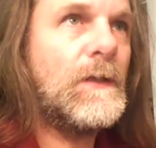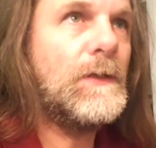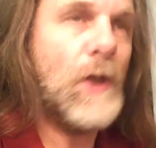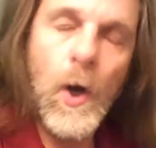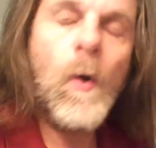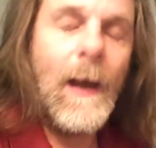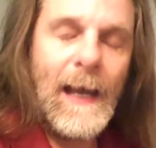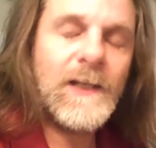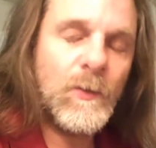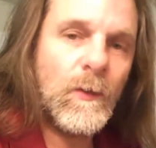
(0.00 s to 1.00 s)
no
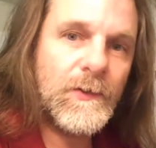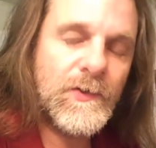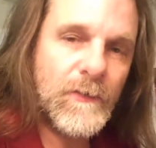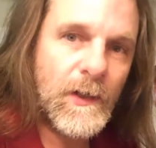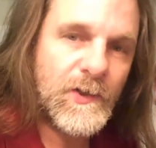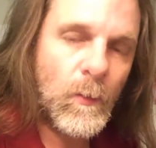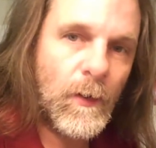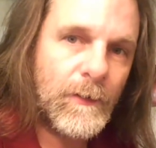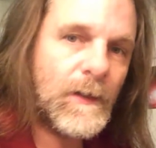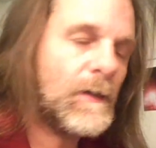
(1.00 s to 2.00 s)
actual construction
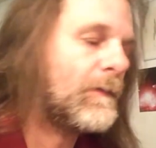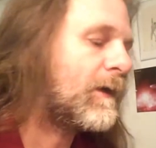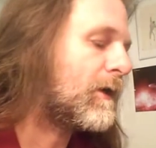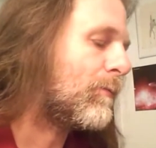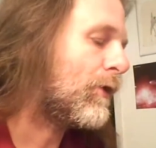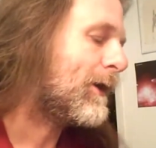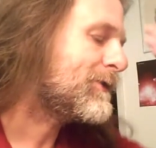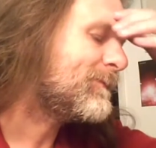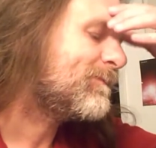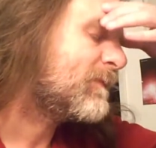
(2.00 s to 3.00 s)
work done on the Enterprise.